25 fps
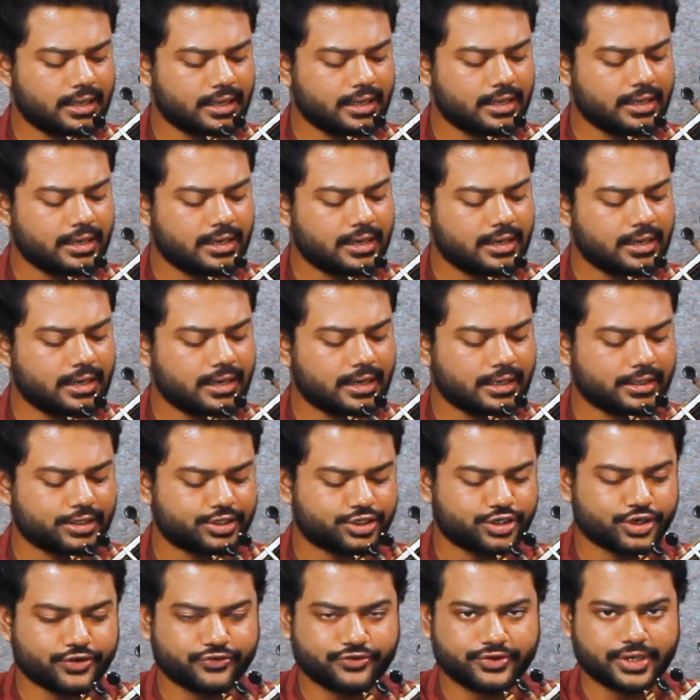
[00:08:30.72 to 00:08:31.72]
ga, and
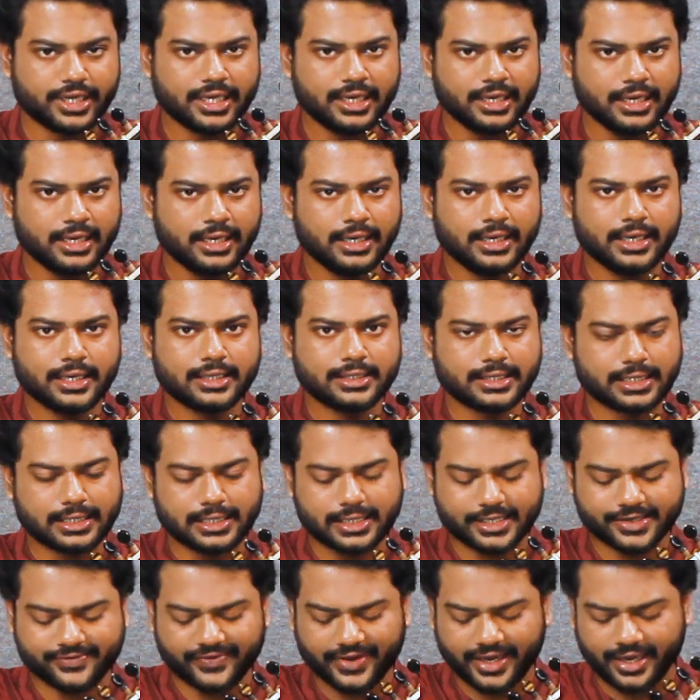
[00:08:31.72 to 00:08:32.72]
shifting the
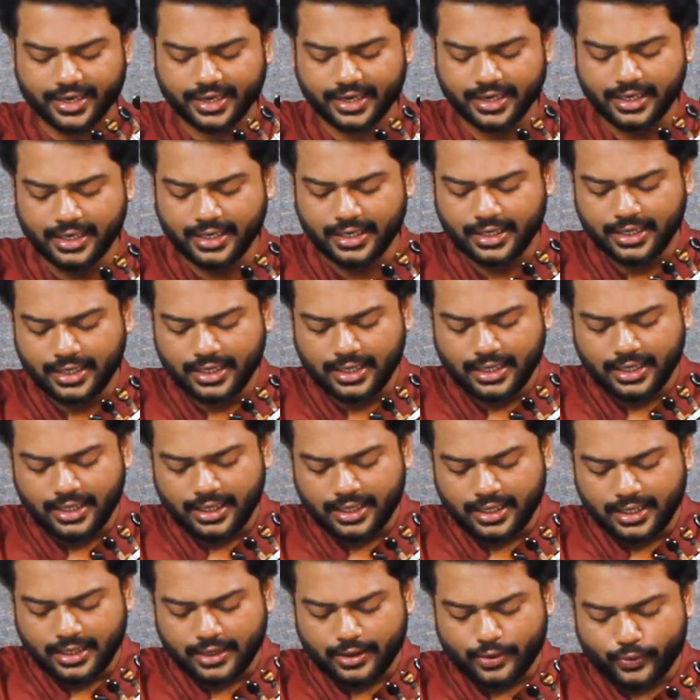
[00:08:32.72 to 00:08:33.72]
index finger.
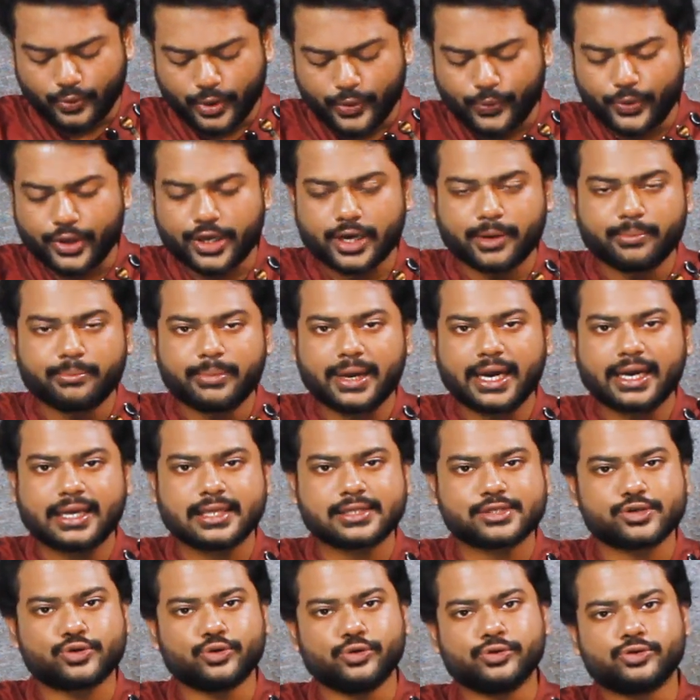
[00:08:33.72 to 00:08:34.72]
When we come back,
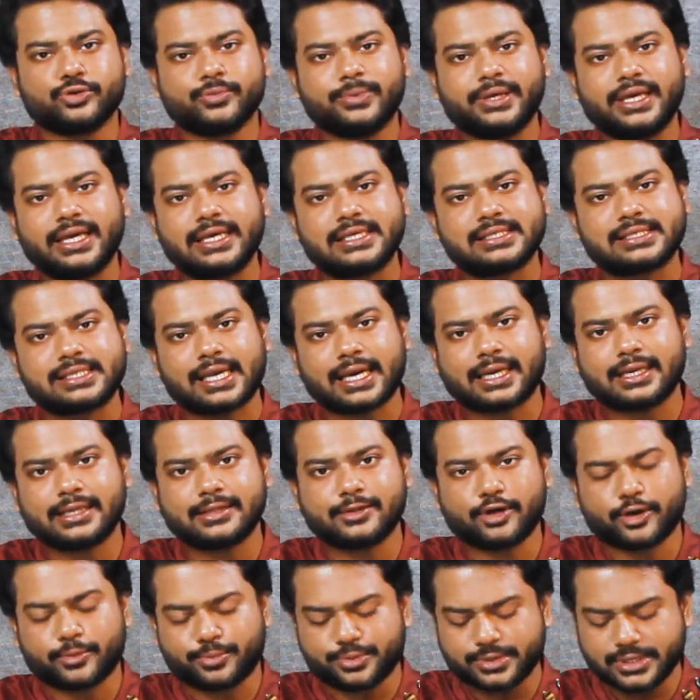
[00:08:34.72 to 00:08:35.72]
it's going to be exactly
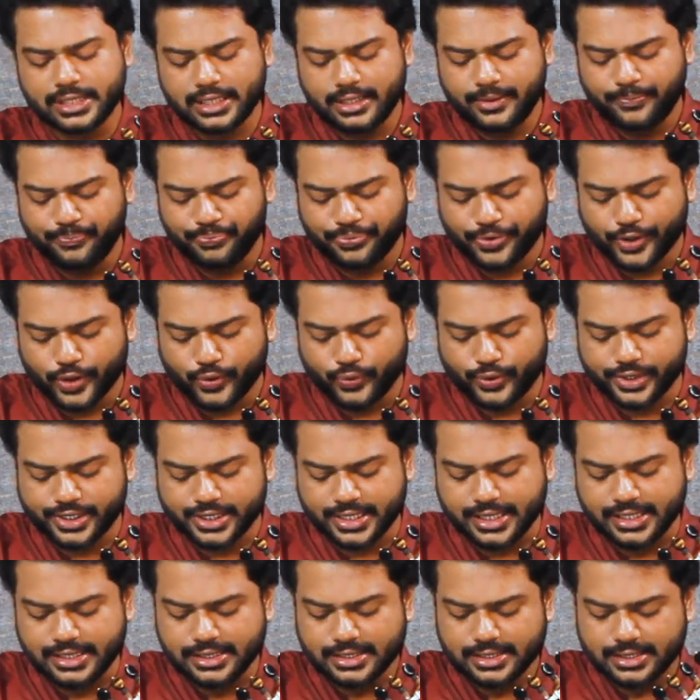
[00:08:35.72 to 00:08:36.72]
the opposite, which
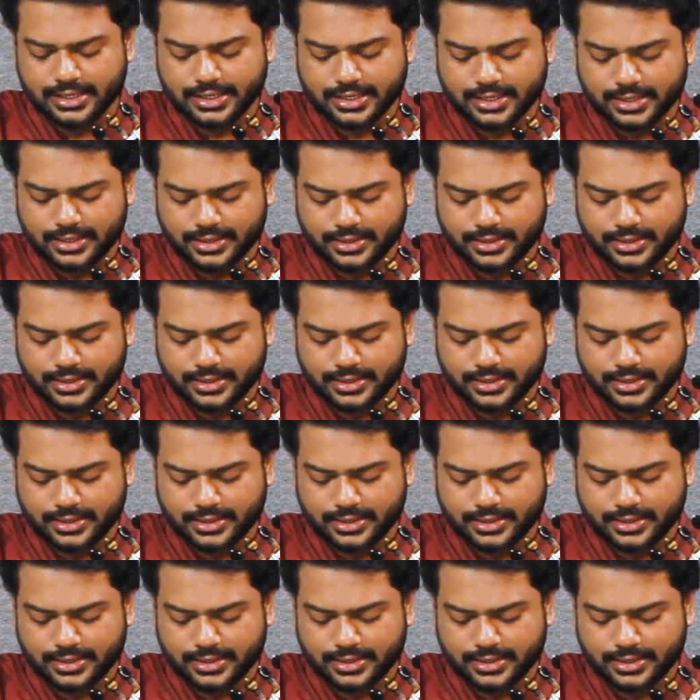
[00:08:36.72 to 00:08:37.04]
is